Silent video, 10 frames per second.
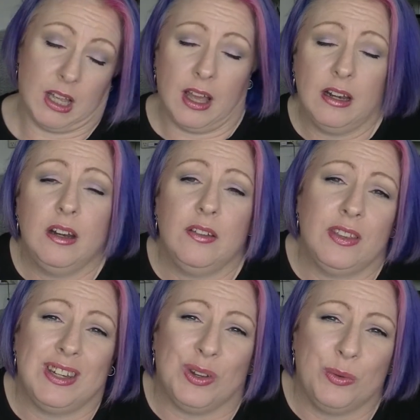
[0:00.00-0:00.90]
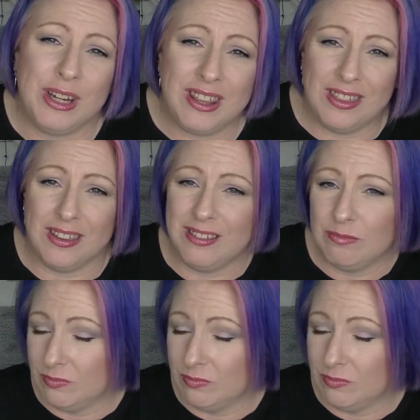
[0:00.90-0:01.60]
I don't know if they do anything.